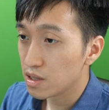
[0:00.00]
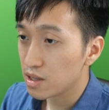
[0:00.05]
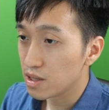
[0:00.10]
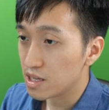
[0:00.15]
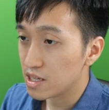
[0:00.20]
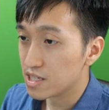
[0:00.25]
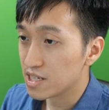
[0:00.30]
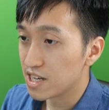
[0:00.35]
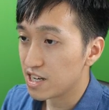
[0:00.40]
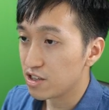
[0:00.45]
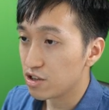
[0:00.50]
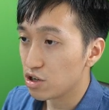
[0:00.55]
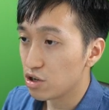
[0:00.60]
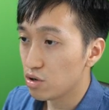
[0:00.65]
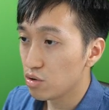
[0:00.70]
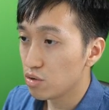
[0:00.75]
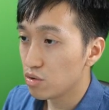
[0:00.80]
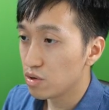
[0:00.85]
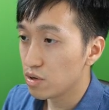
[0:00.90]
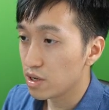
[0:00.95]
they say
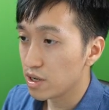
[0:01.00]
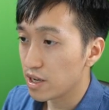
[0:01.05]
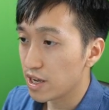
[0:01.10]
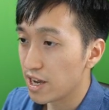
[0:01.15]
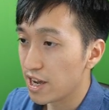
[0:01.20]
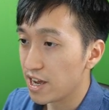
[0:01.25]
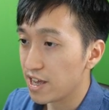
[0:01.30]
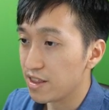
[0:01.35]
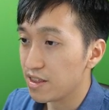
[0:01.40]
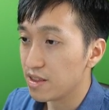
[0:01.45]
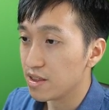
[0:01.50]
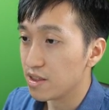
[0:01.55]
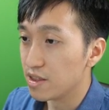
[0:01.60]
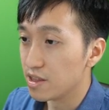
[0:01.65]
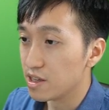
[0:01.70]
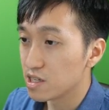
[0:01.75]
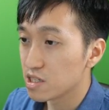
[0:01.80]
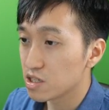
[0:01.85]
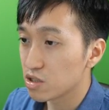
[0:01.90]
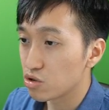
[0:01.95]
no, and
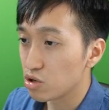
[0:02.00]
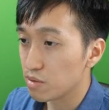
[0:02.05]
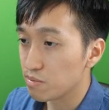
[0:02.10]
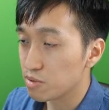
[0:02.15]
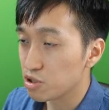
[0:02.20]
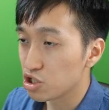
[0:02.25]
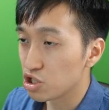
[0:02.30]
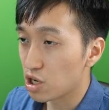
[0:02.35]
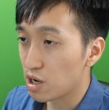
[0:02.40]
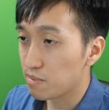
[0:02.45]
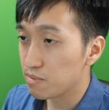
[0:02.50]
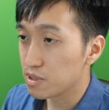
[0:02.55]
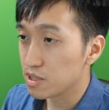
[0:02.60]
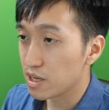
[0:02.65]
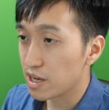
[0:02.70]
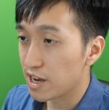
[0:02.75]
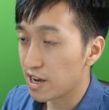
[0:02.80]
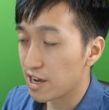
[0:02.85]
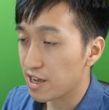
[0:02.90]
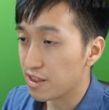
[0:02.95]
this script stops.
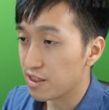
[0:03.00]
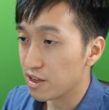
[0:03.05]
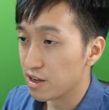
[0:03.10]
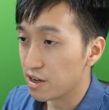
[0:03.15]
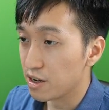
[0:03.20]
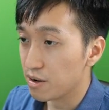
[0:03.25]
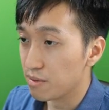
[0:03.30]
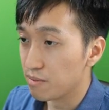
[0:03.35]
And